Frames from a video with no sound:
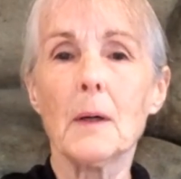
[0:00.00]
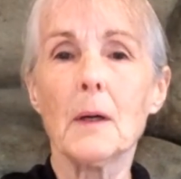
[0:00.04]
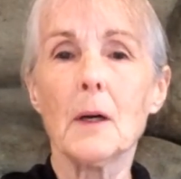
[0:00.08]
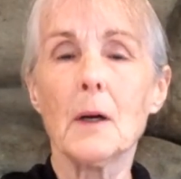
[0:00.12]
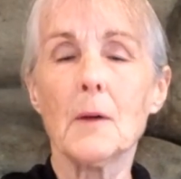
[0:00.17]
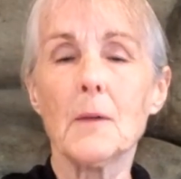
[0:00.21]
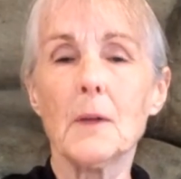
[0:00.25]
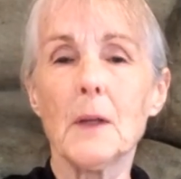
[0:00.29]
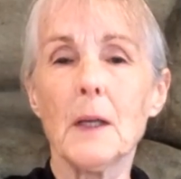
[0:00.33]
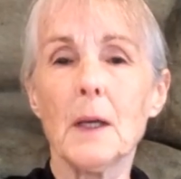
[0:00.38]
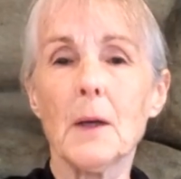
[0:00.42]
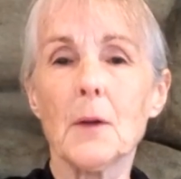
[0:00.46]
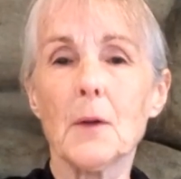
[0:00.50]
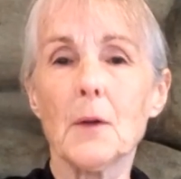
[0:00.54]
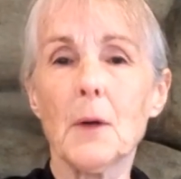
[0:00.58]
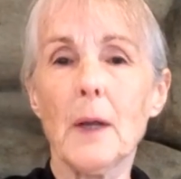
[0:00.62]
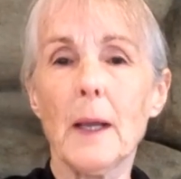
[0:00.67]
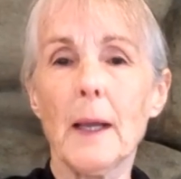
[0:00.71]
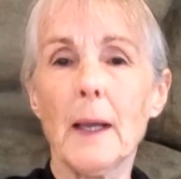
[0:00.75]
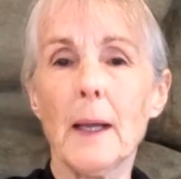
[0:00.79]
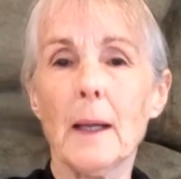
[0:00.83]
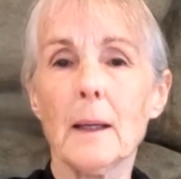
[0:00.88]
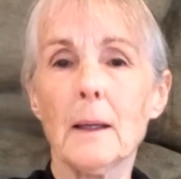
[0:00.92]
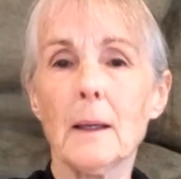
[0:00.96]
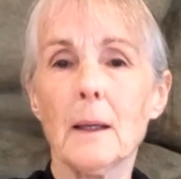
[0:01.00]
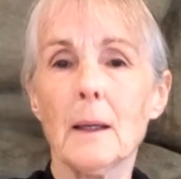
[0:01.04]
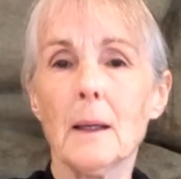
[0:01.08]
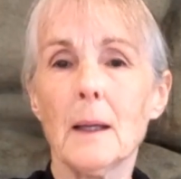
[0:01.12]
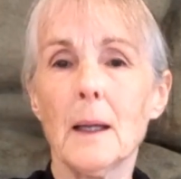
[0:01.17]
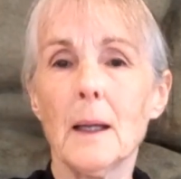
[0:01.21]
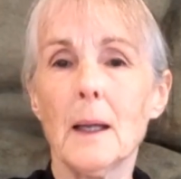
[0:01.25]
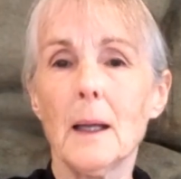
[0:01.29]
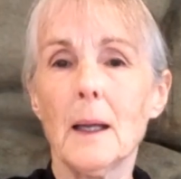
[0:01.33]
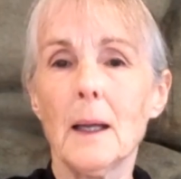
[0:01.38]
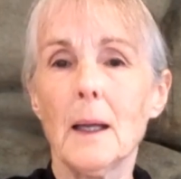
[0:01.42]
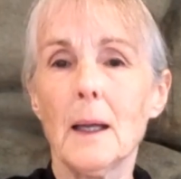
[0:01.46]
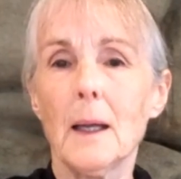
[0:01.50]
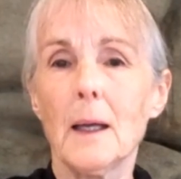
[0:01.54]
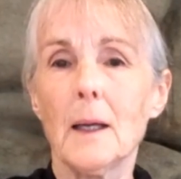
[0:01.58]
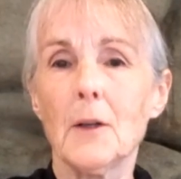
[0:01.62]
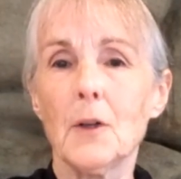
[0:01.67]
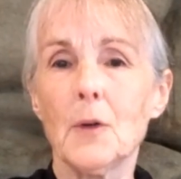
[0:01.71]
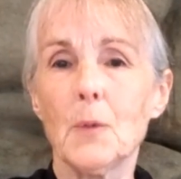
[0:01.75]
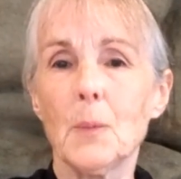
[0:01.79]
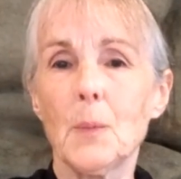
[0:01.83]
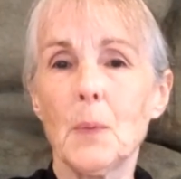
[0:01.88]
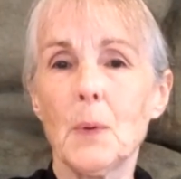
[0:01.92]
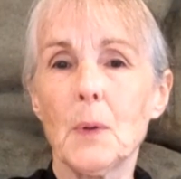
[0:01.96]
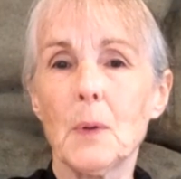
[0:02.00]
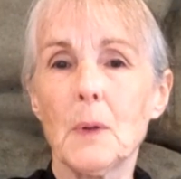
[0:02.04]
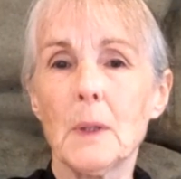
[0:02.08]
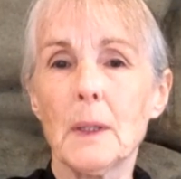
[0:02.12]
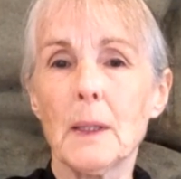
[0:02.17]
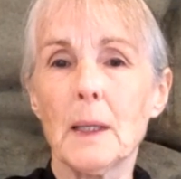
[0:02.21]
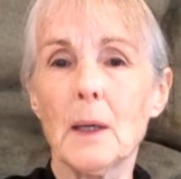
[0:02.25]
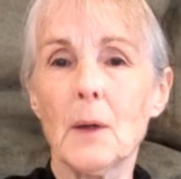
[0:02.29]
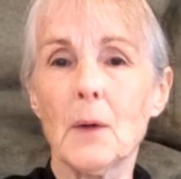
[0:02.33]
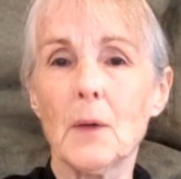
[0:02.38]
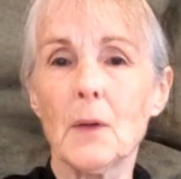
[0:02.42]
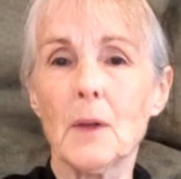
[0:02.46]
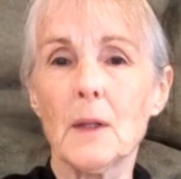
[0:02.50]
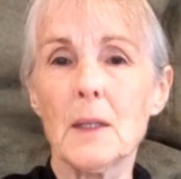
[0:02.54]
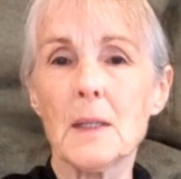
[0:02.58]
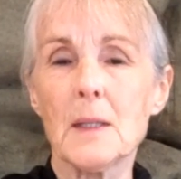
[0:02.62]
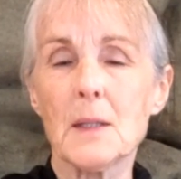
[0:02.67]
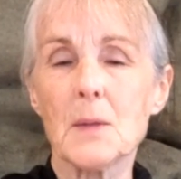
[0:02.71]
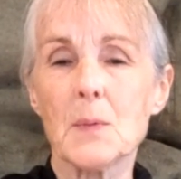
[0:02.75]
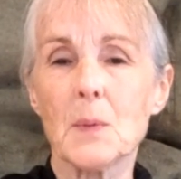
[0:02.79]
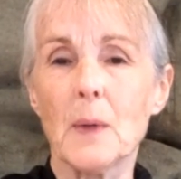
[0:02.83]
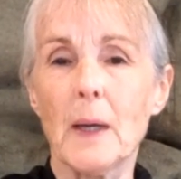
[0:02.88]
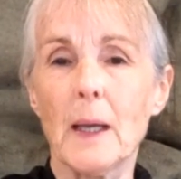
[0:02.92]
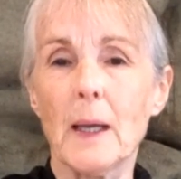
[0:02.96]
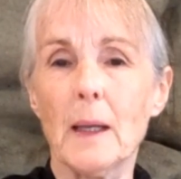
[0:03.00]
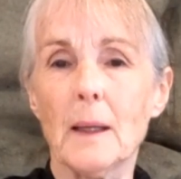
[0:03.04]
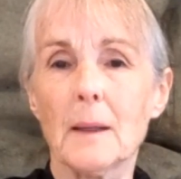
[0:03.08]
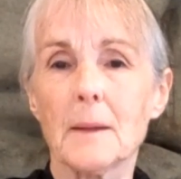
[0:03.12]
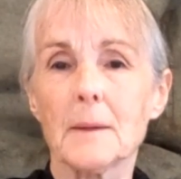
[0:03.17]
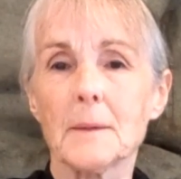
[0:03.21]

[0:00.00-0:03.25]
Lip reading: of the other hand, and you pull it out this way.